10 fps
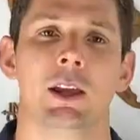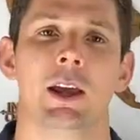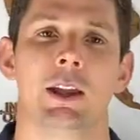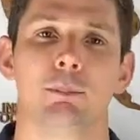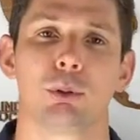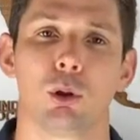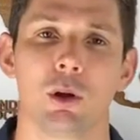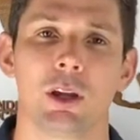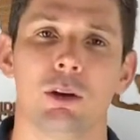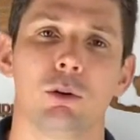An
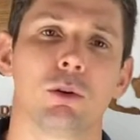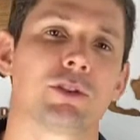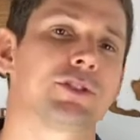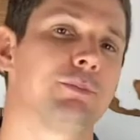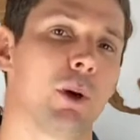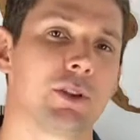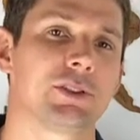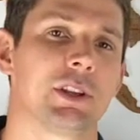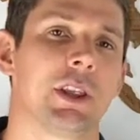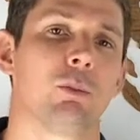employer or a
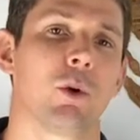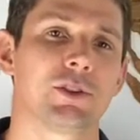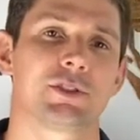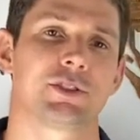sponsor that wants